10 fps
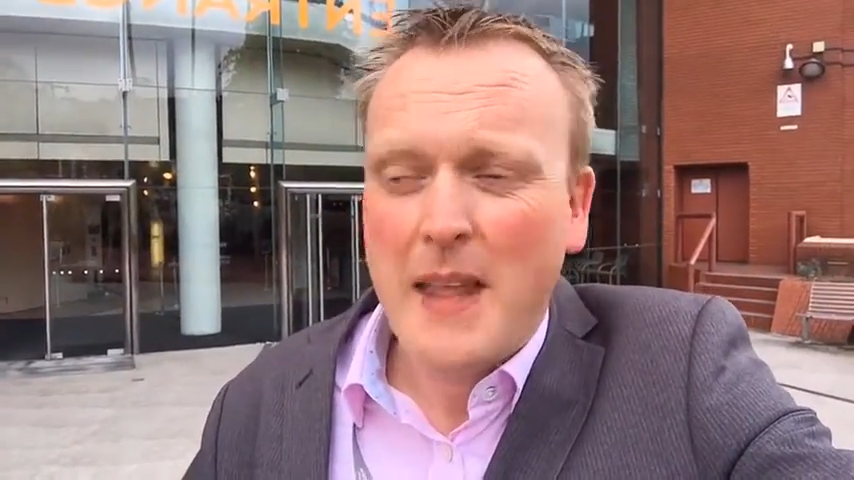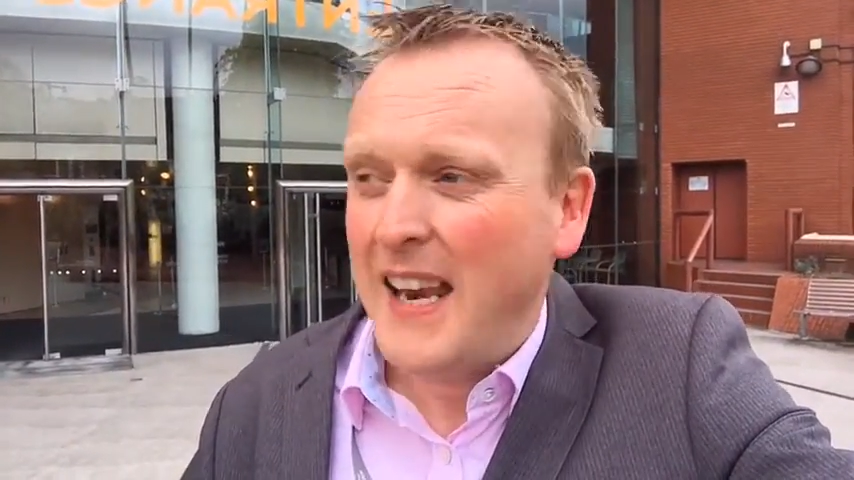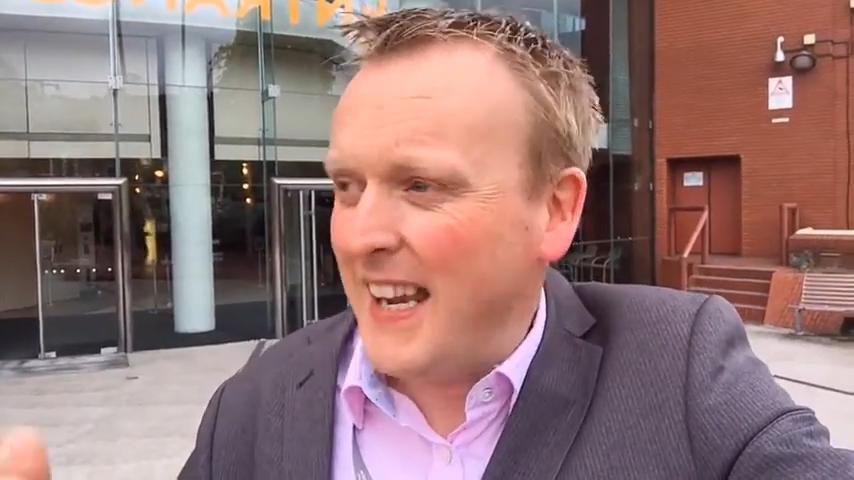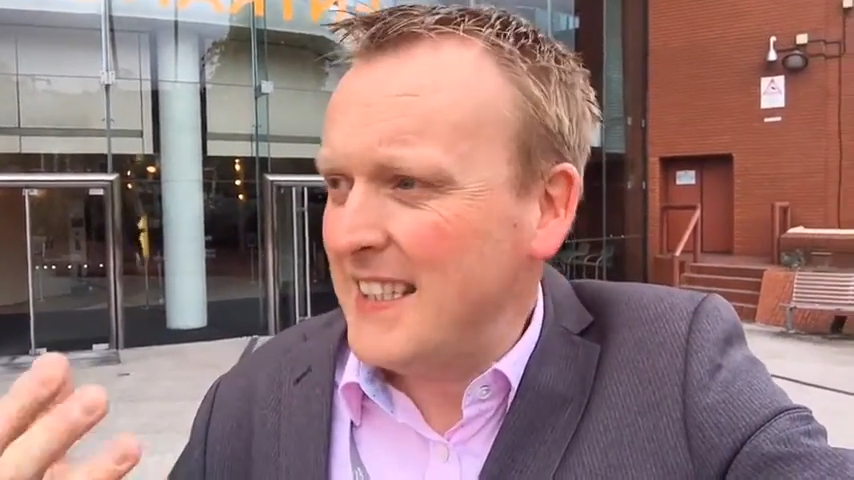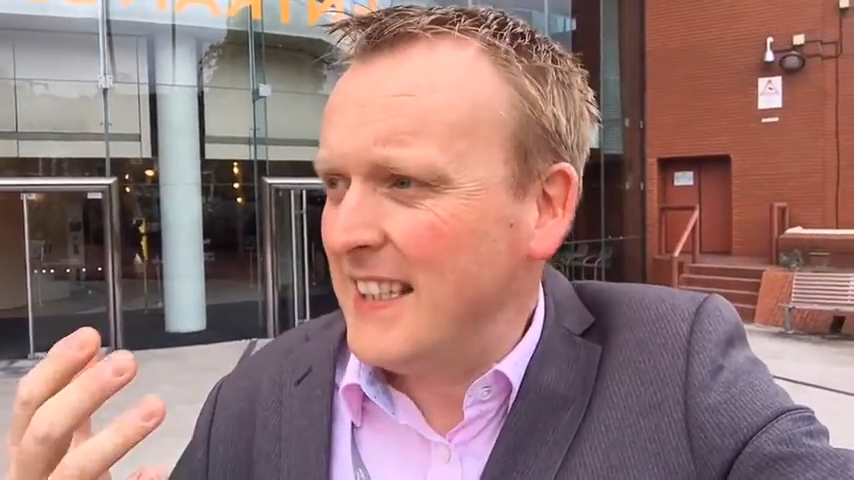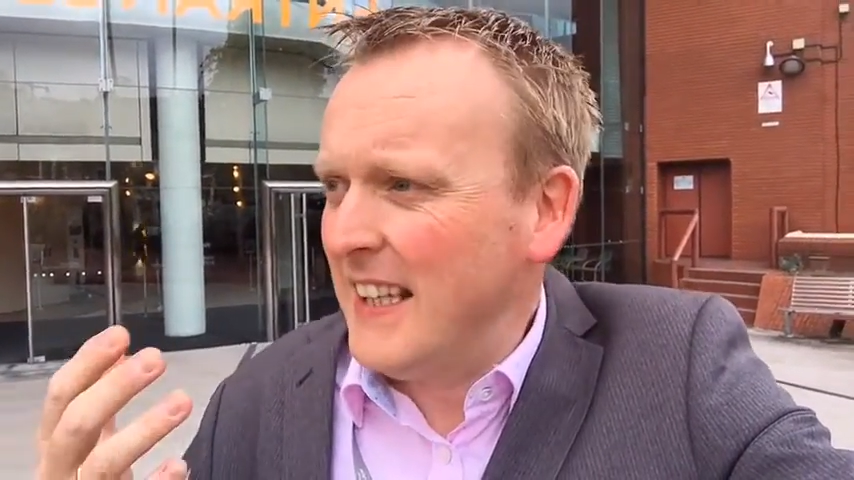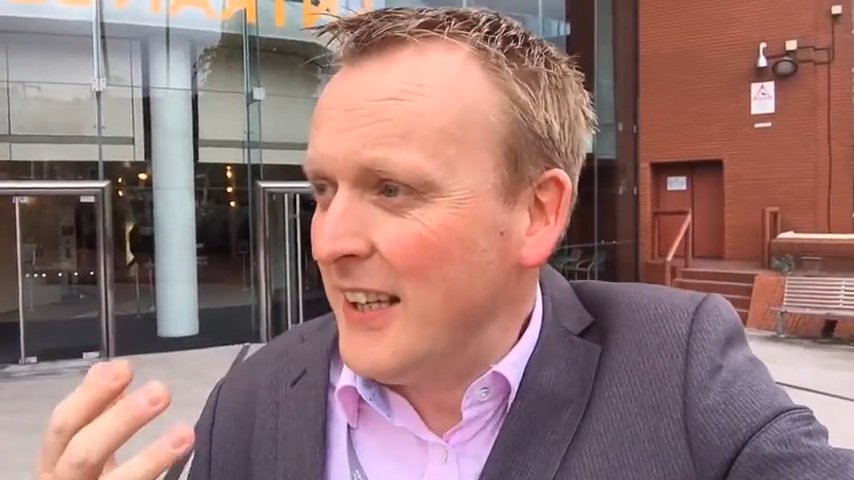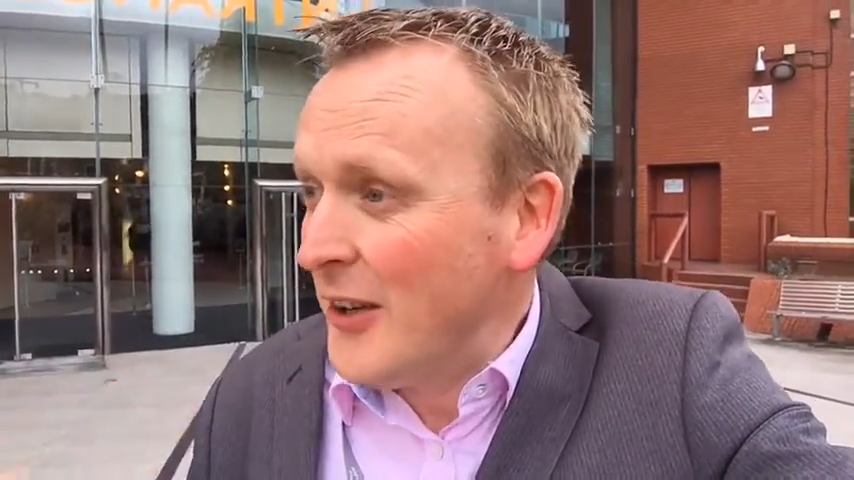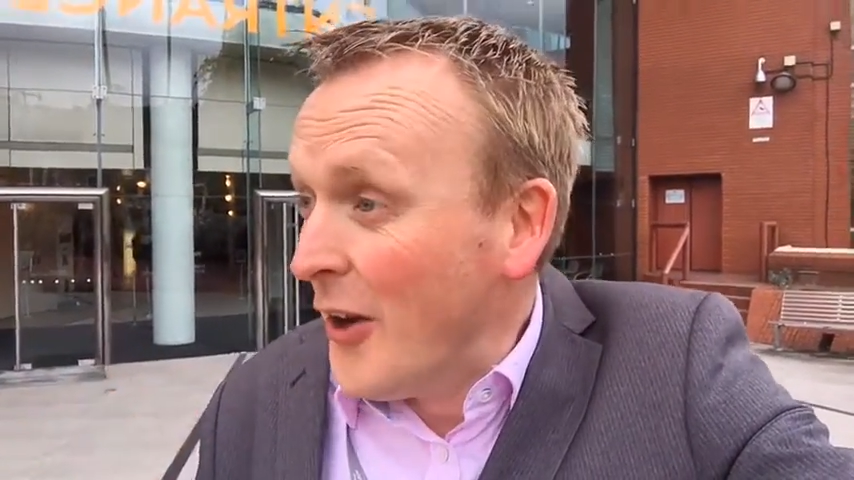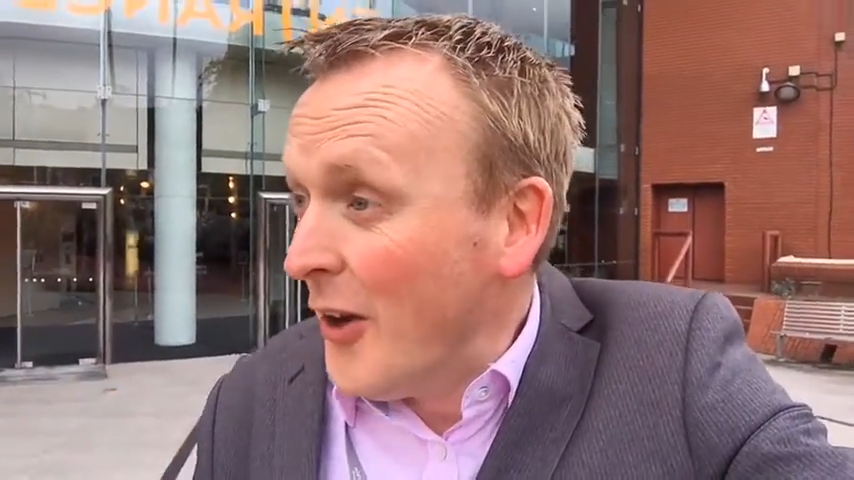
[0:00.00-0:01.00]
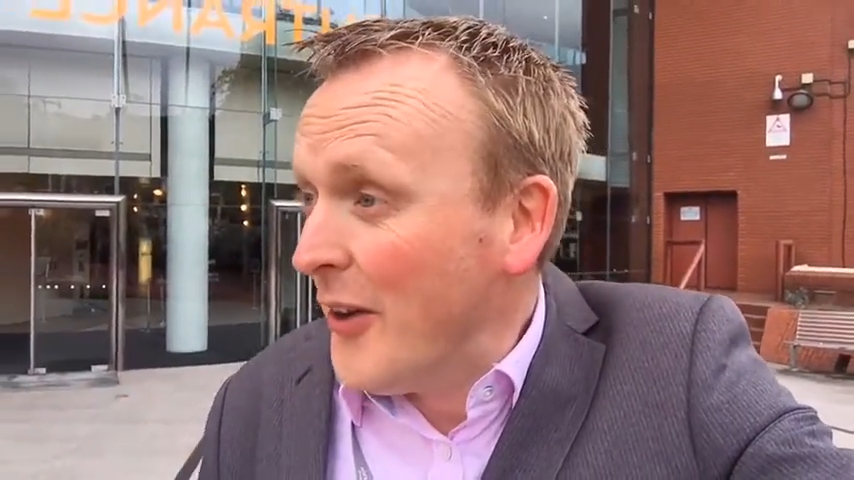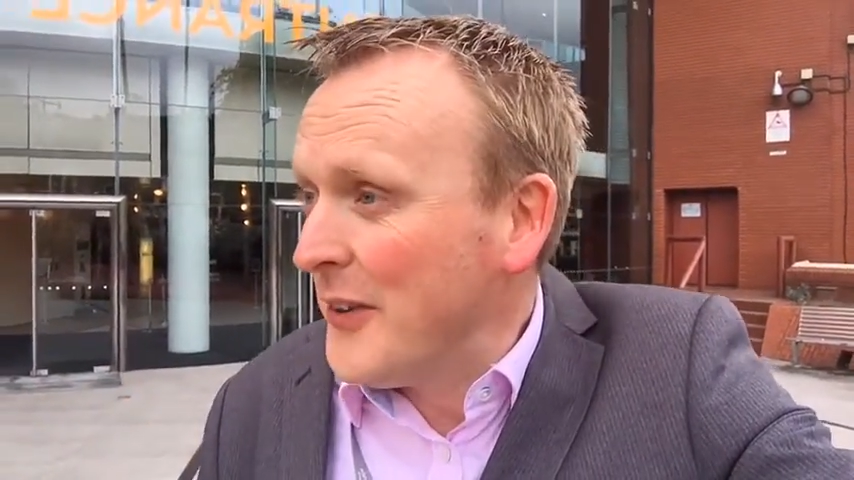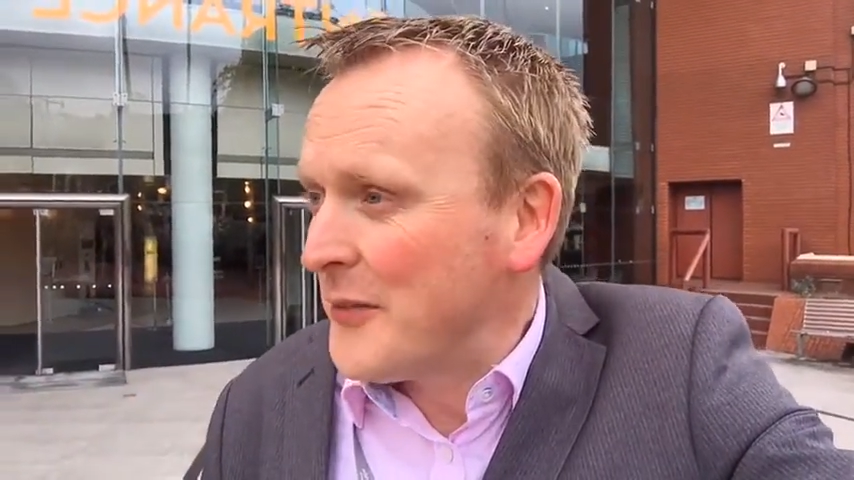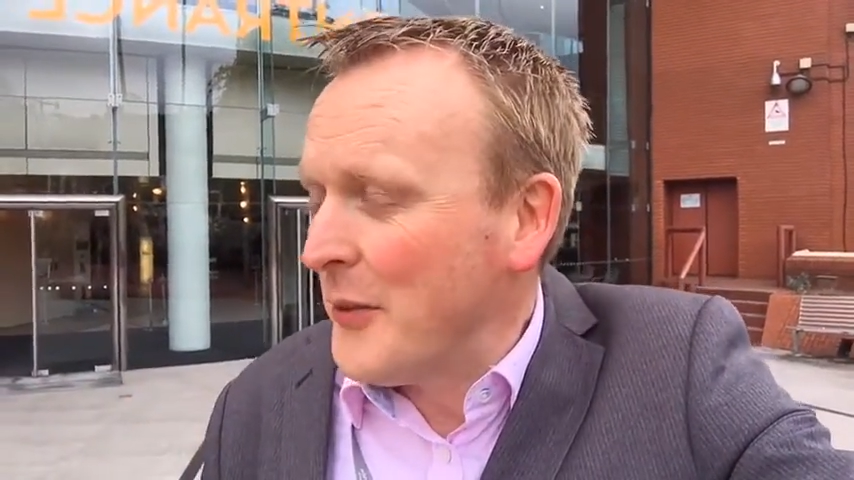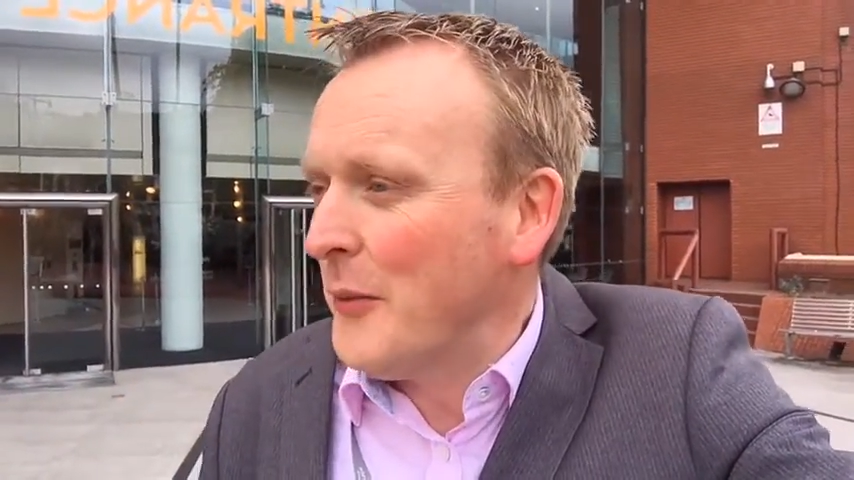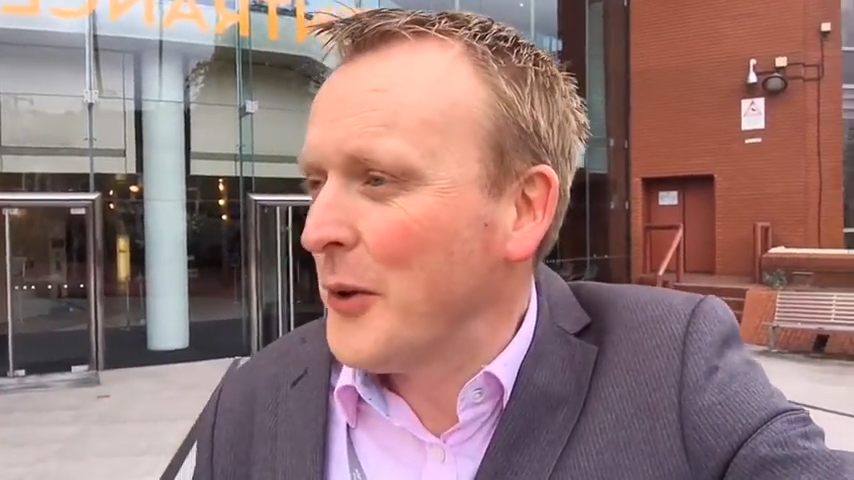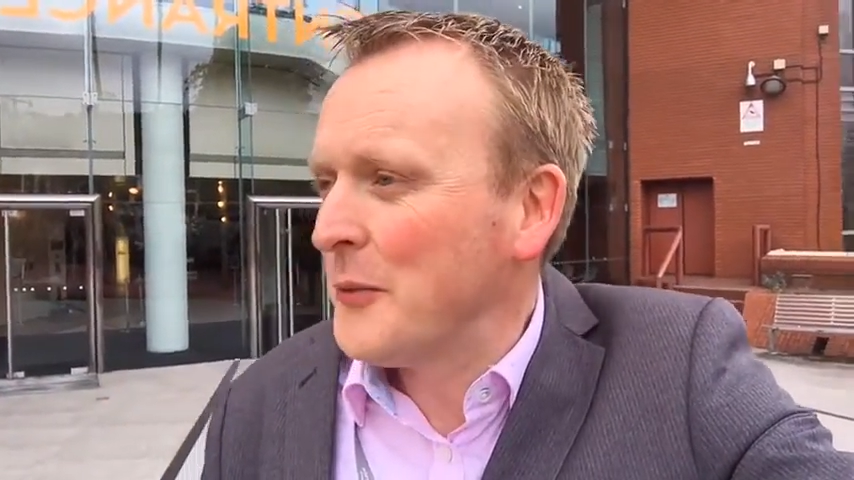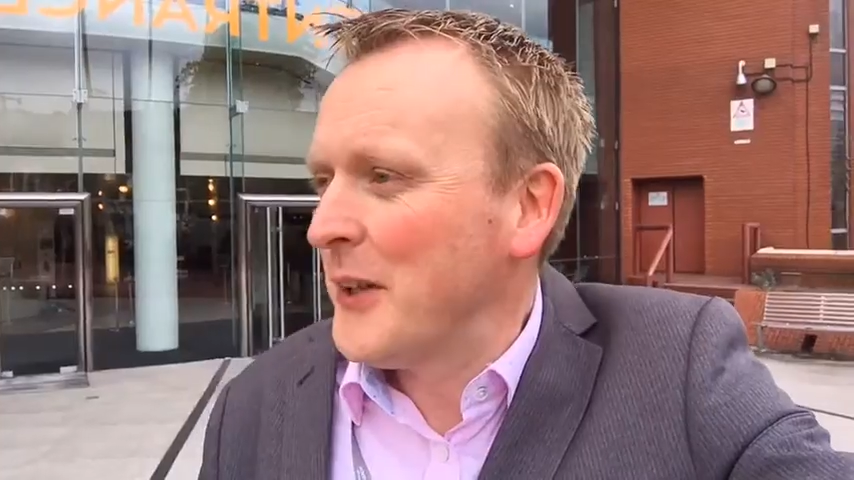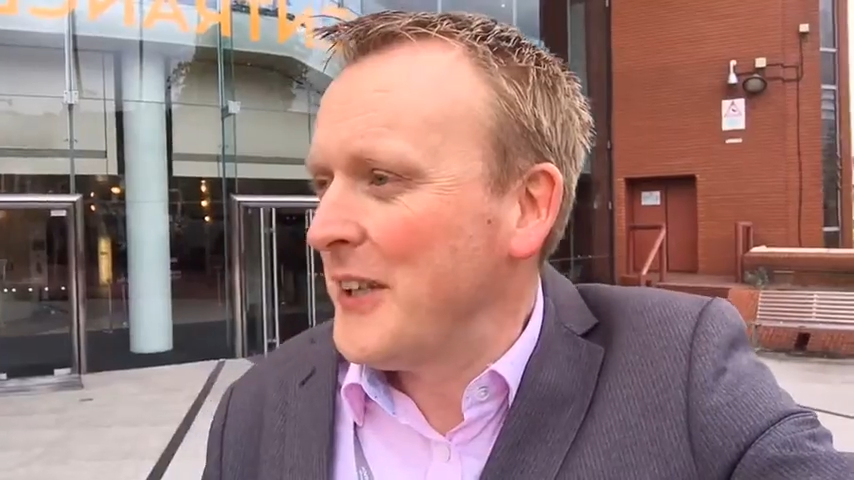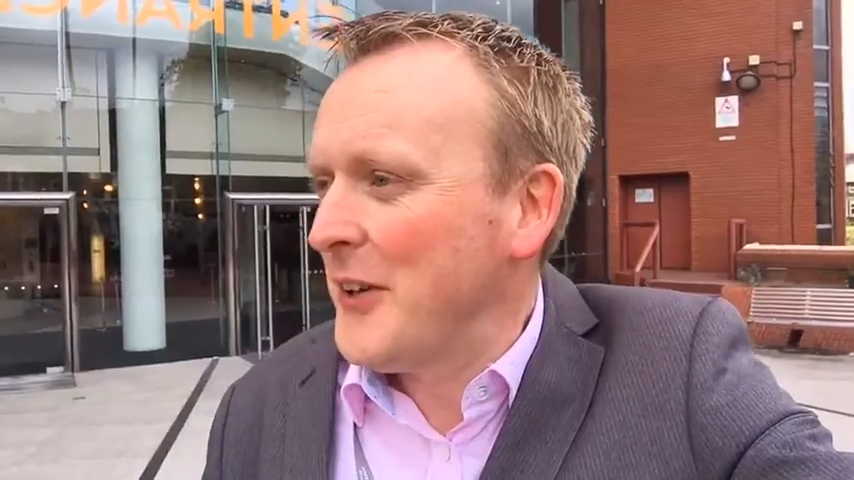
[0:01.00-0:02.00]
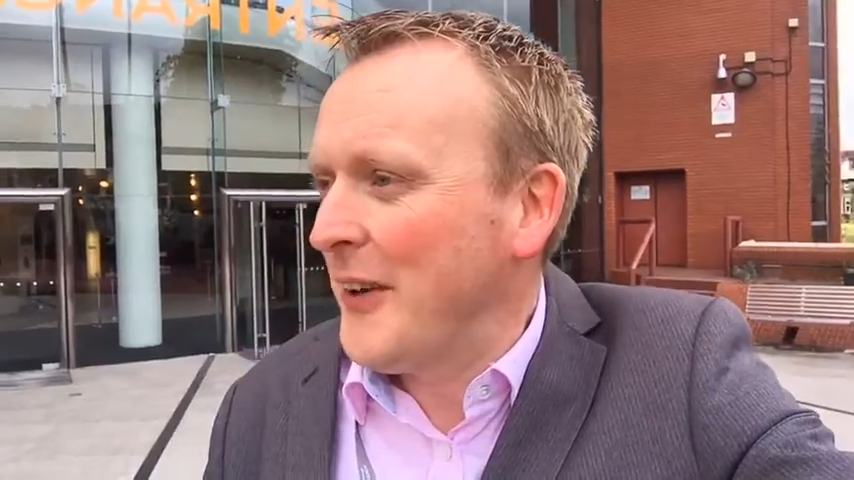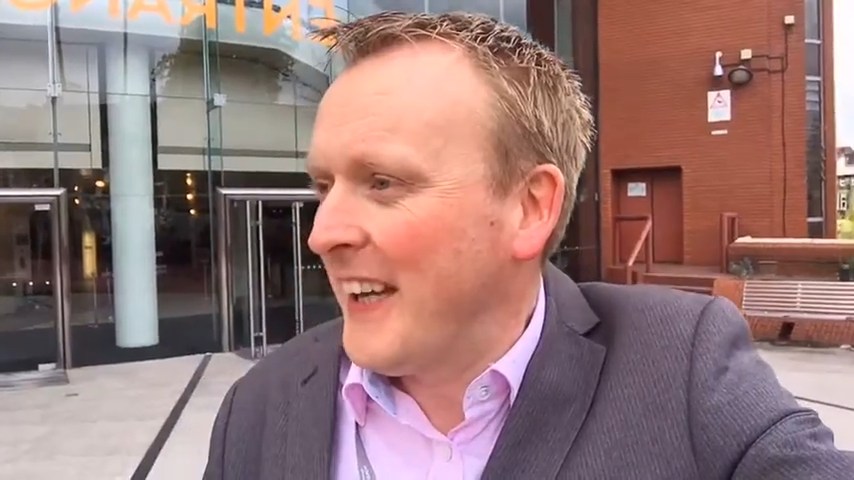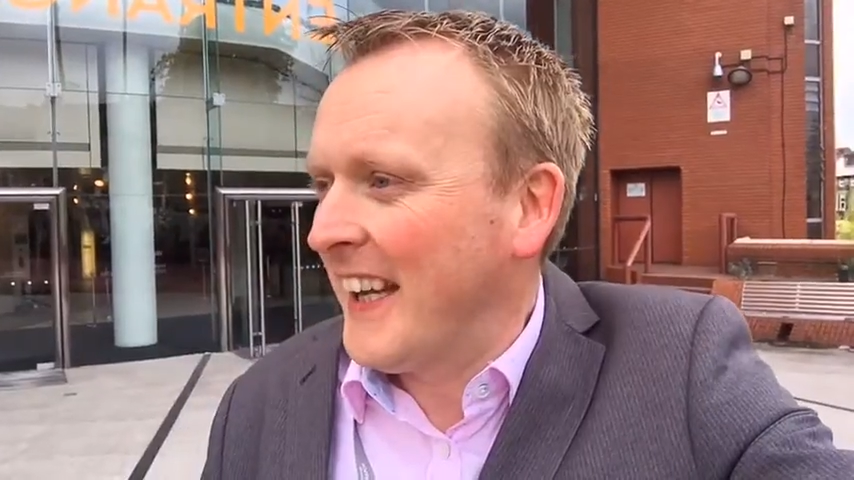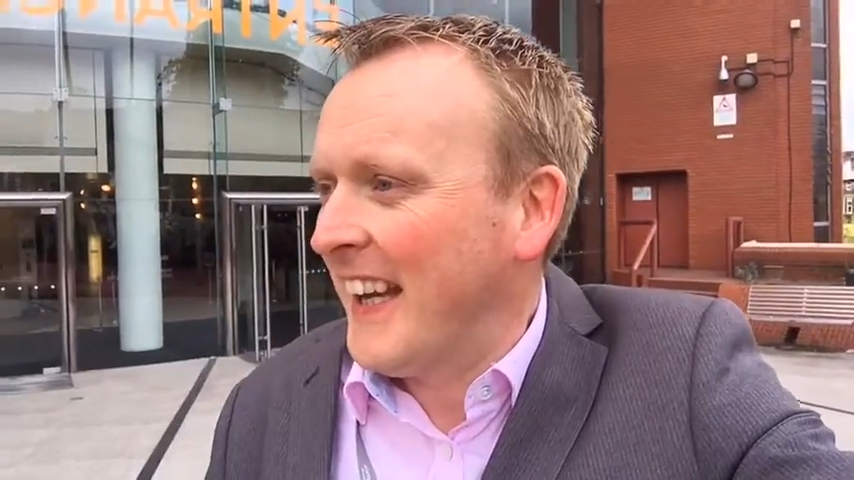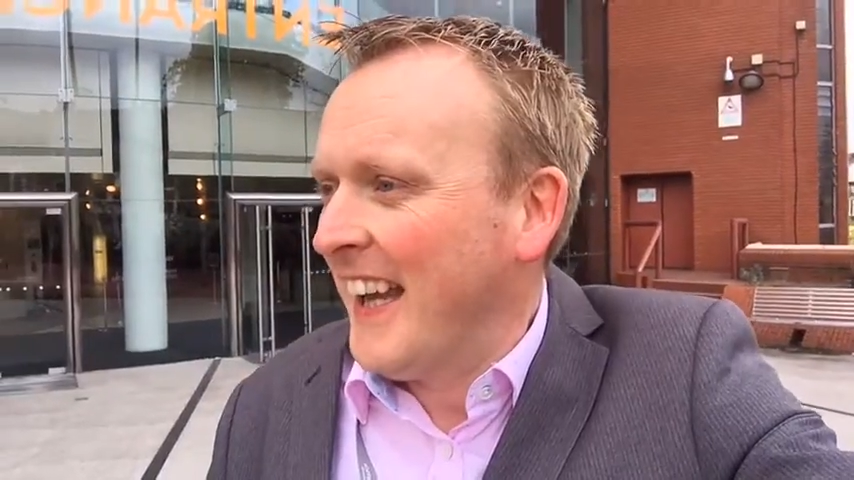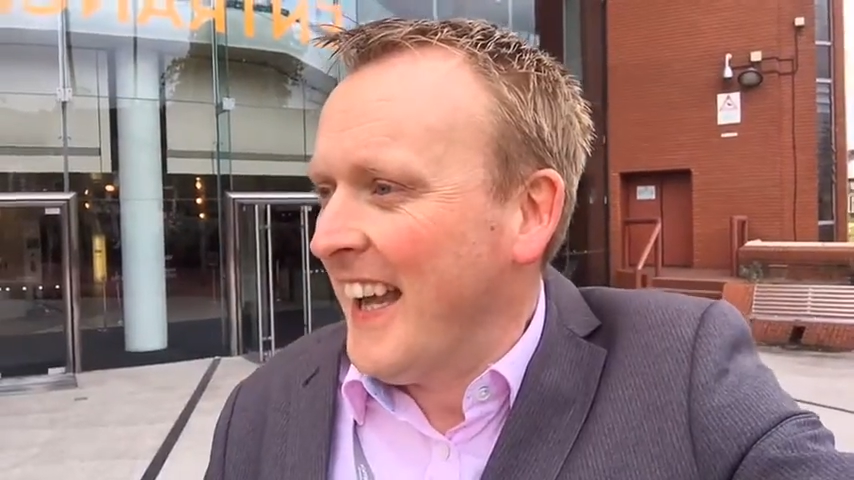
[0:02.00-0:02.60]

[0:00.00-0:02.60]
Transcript: and actually learn from what we're doing.